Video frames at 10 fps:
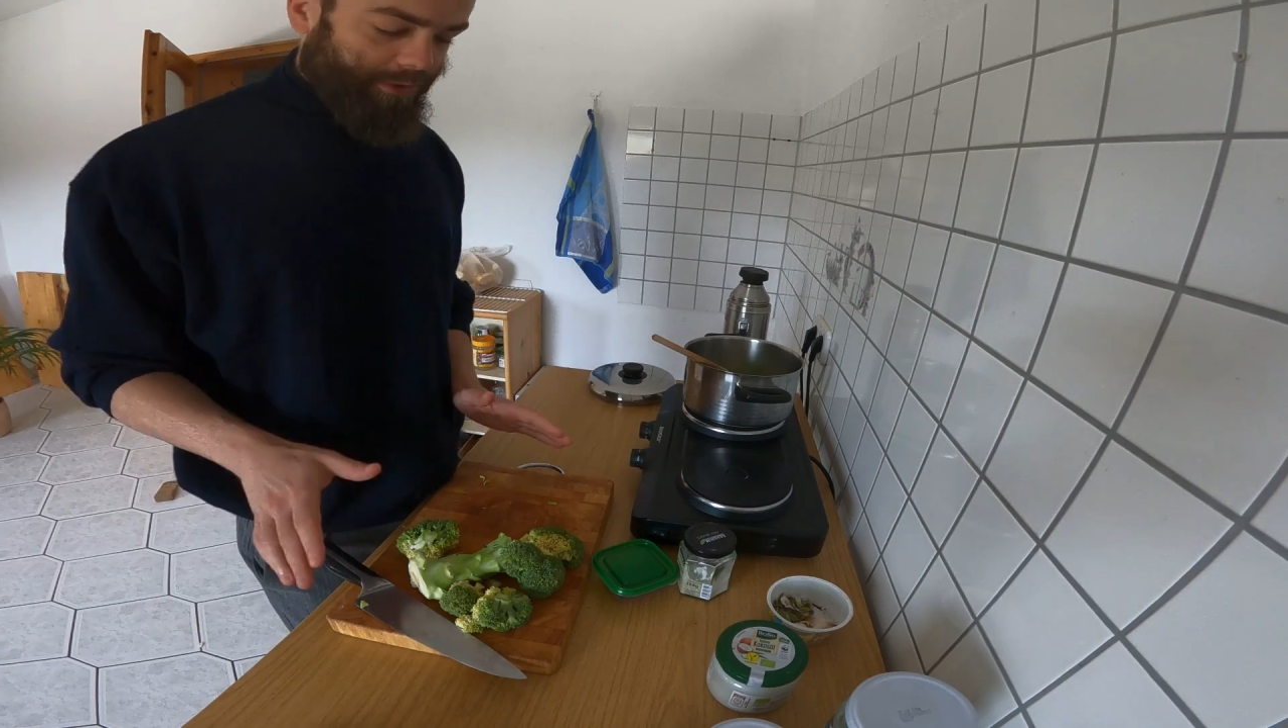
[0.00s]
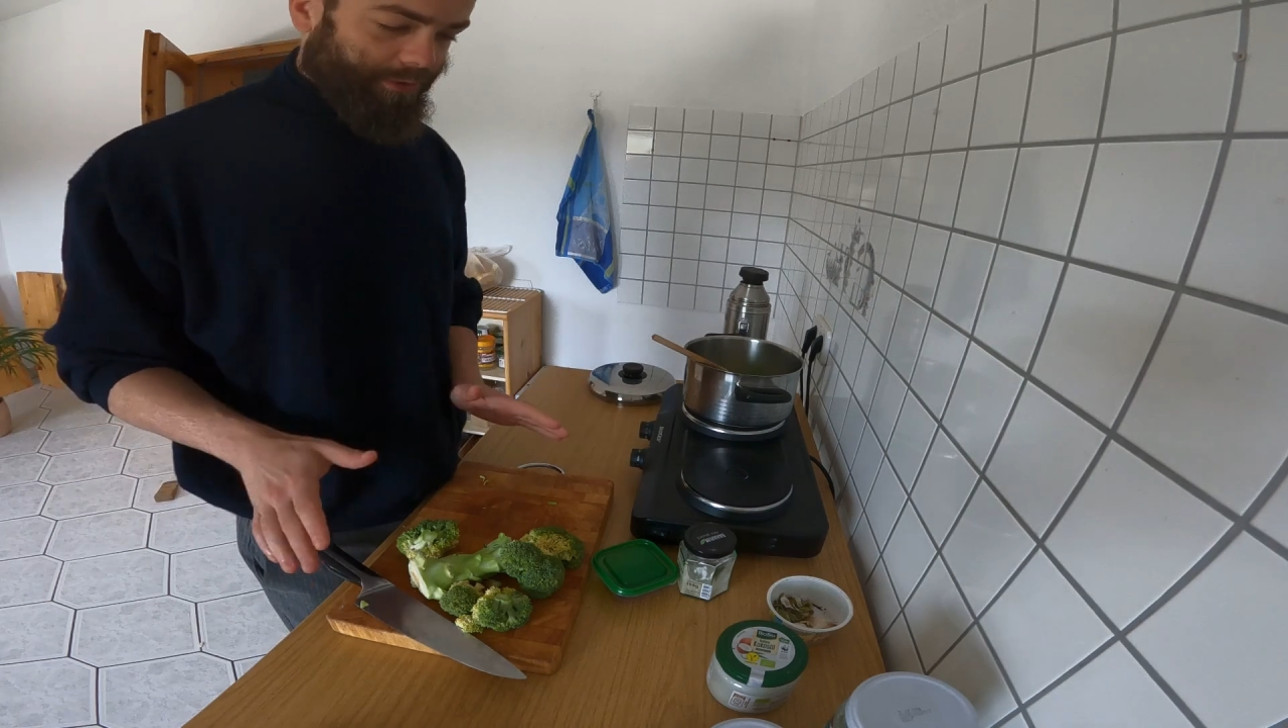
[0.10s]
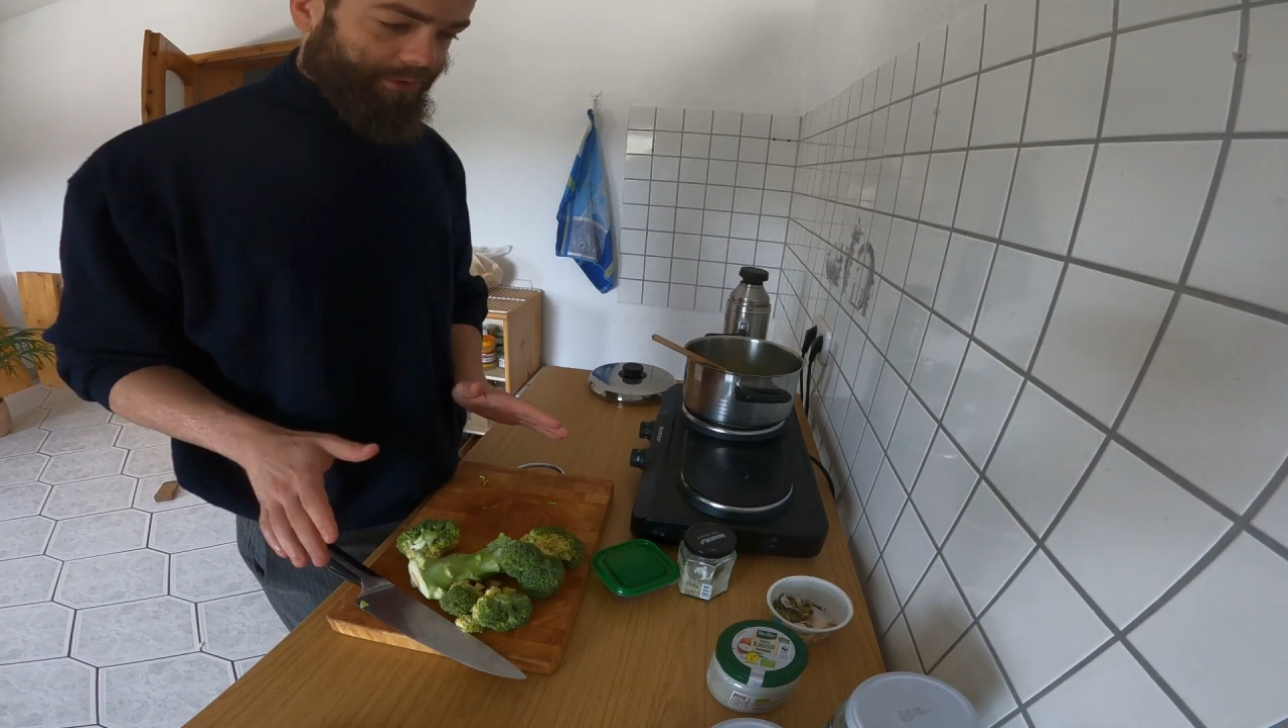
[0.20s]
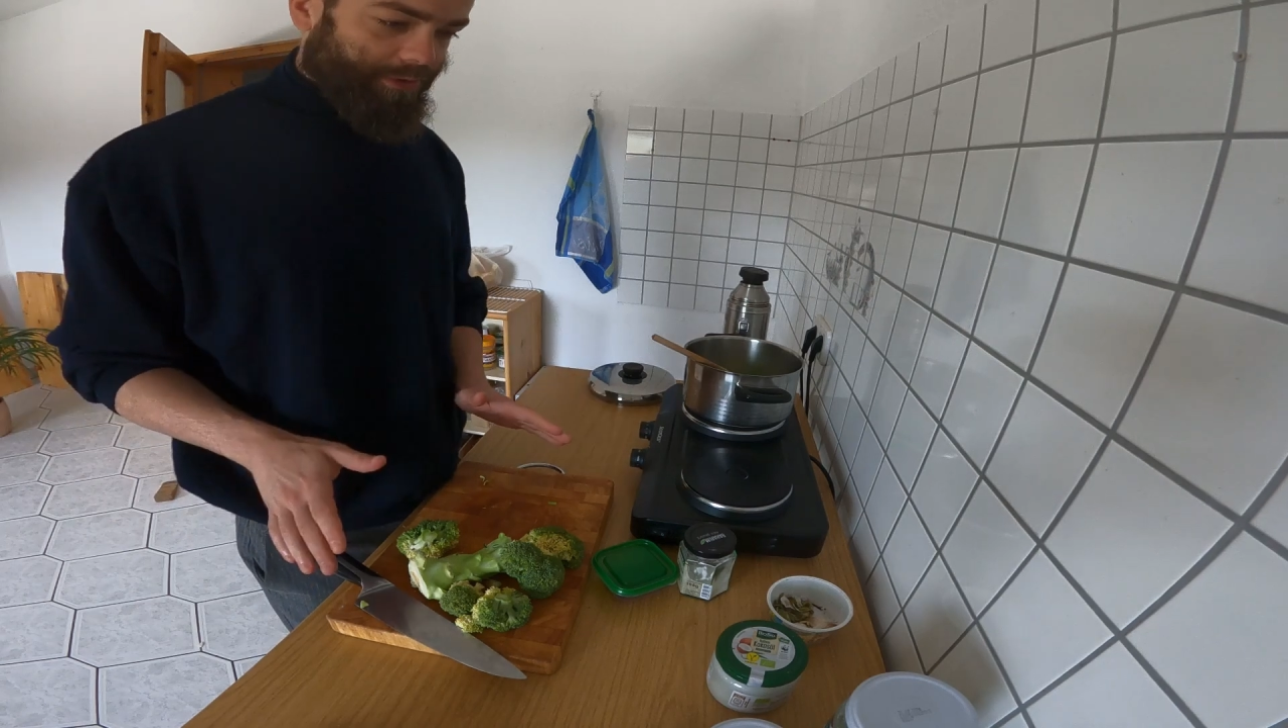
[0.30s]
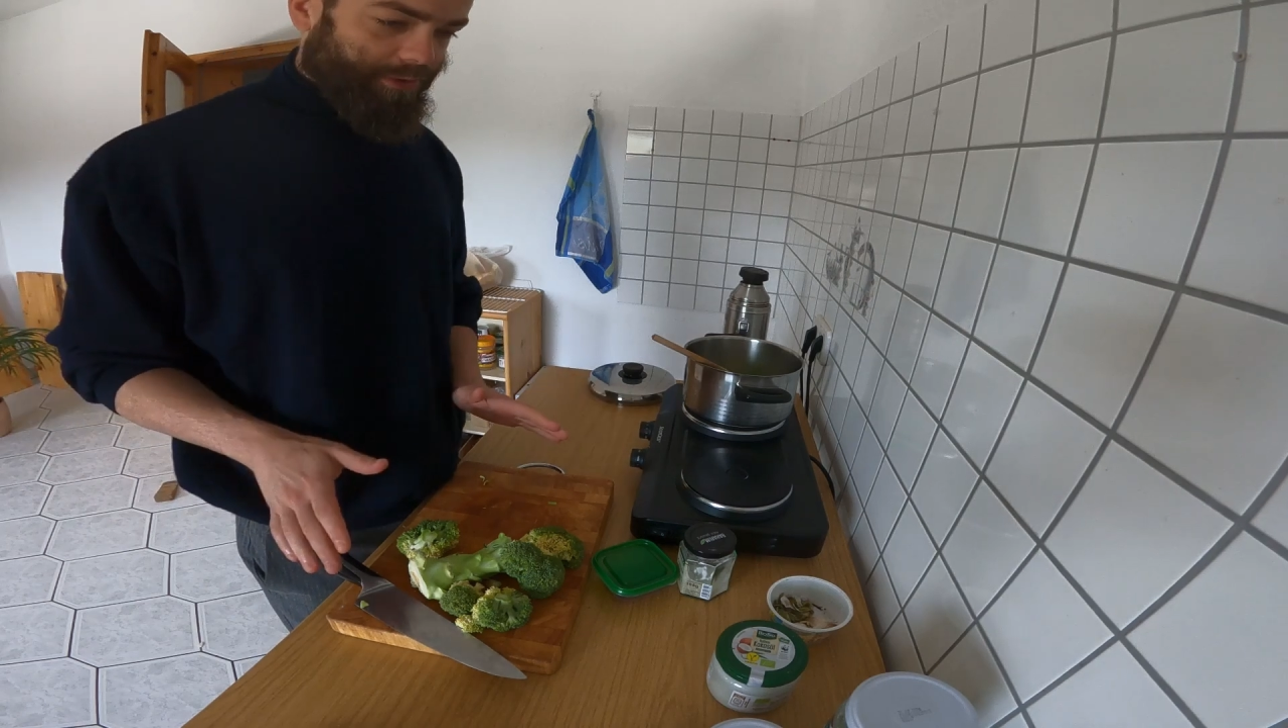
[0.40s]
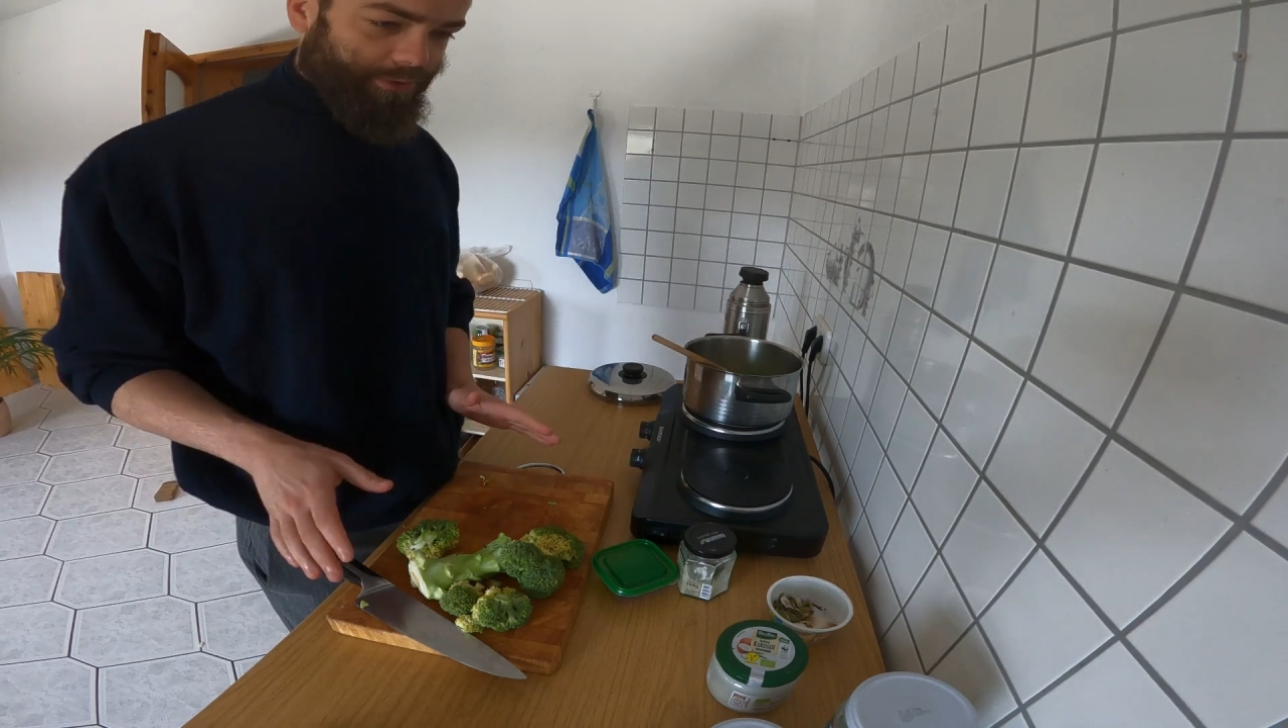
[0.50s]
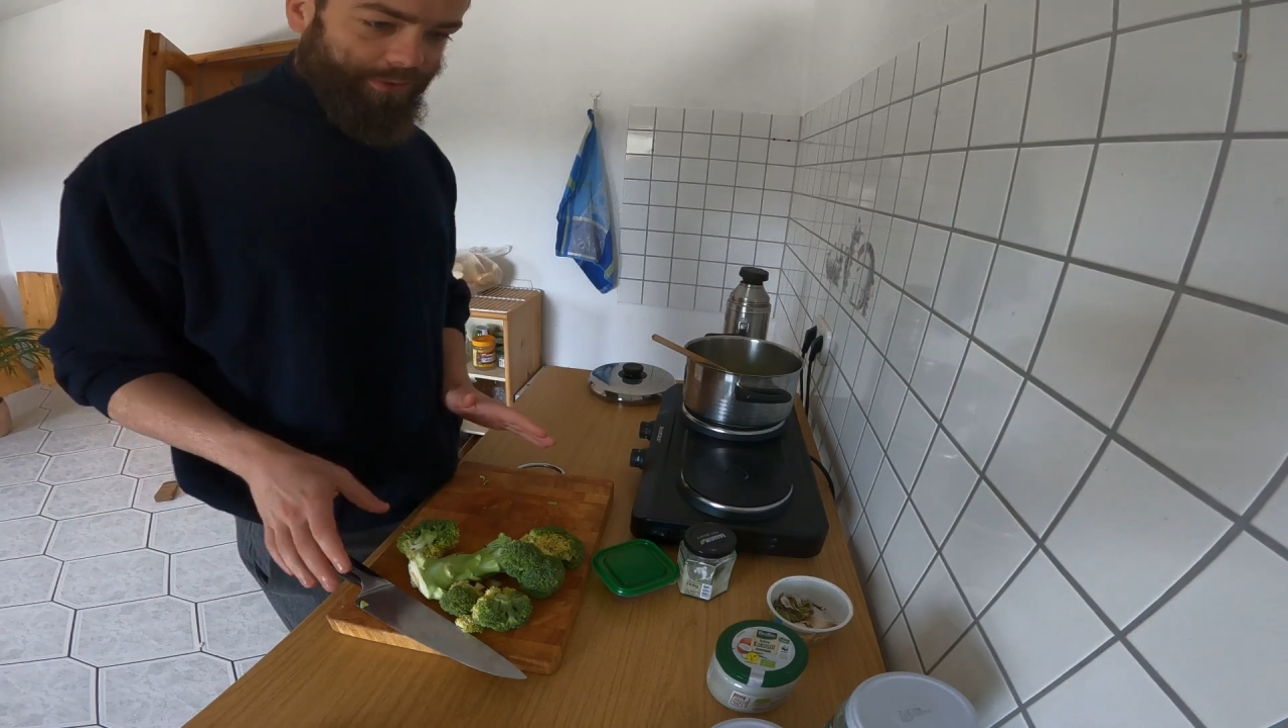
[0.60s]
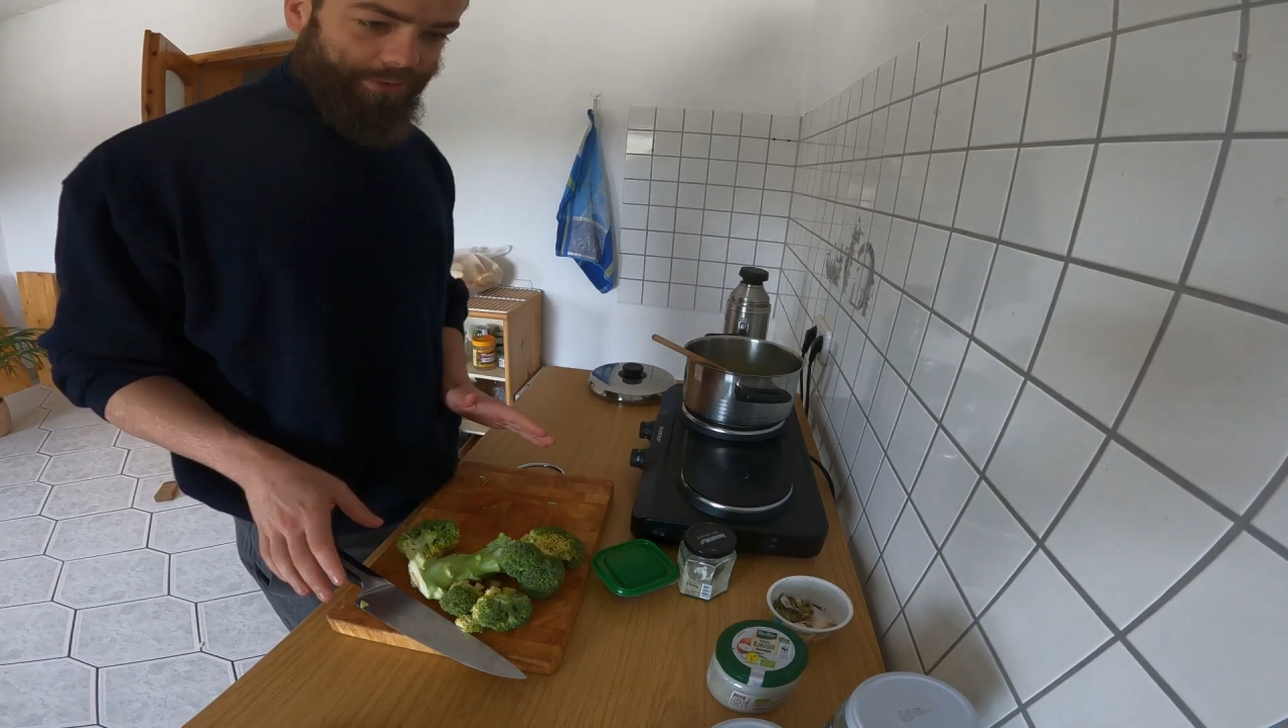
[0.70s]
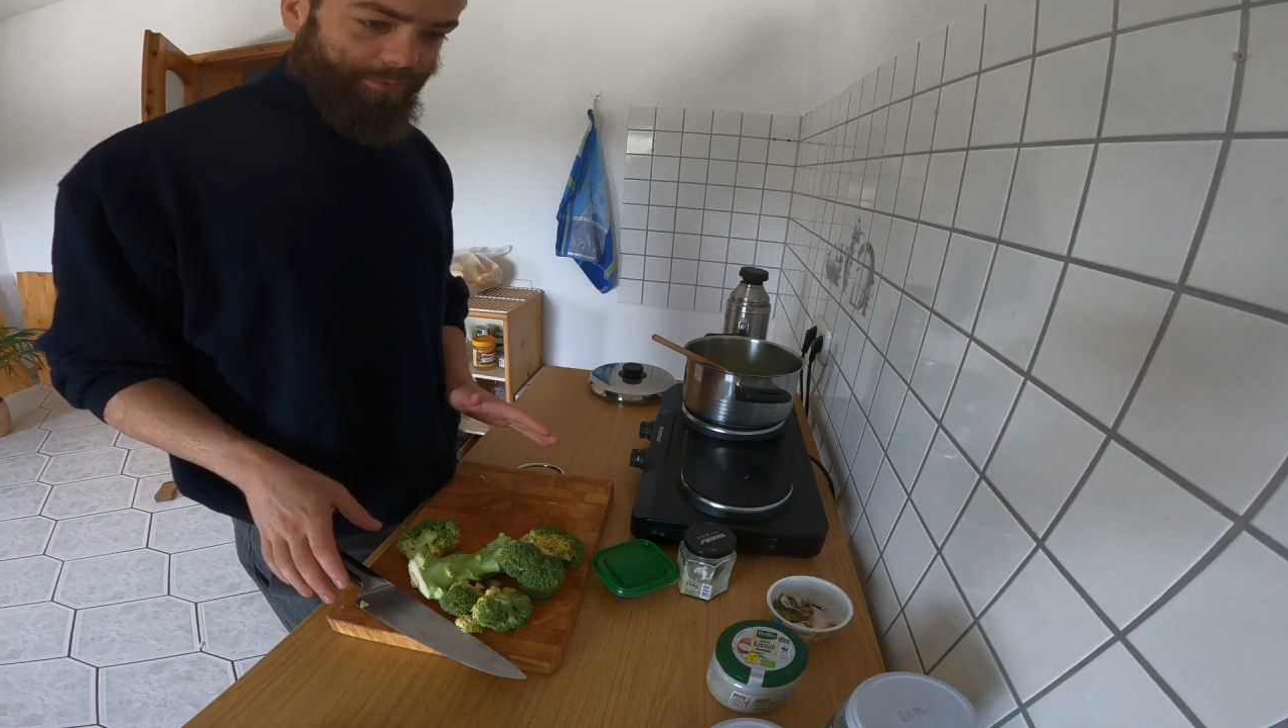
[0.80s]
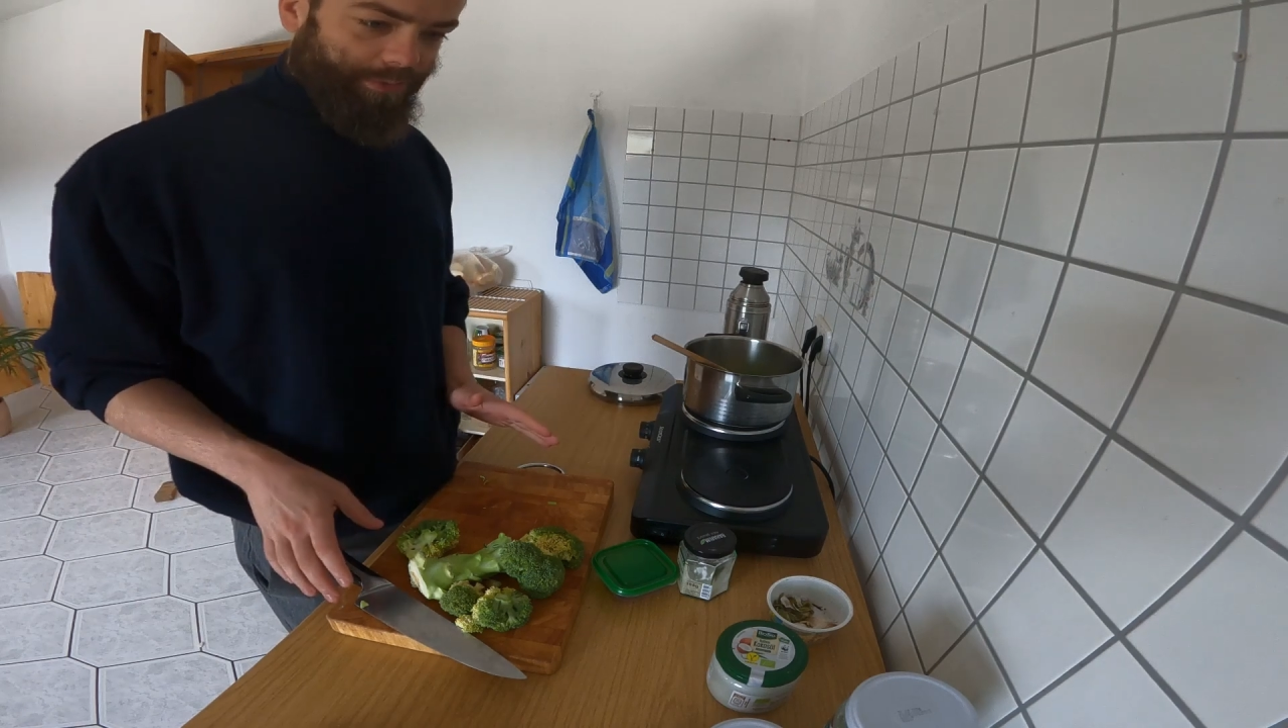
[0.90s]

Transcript: concerned